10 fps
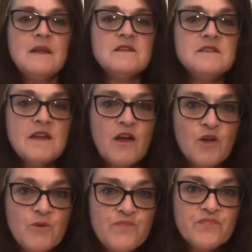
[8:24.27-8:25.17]

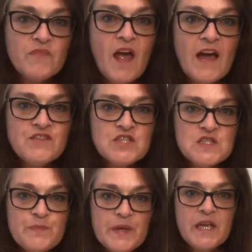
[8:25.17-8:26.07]
So I've
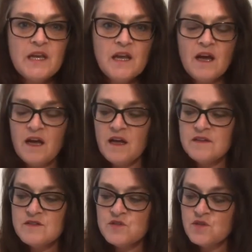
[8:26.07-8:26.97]
just been
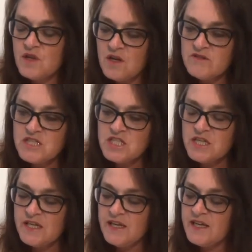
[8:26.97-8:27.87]

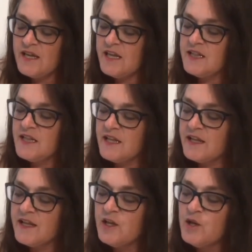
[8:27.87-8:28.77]
scourging in
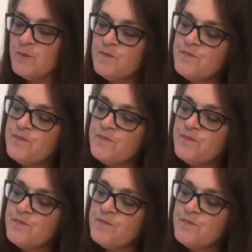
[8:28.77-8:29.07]
the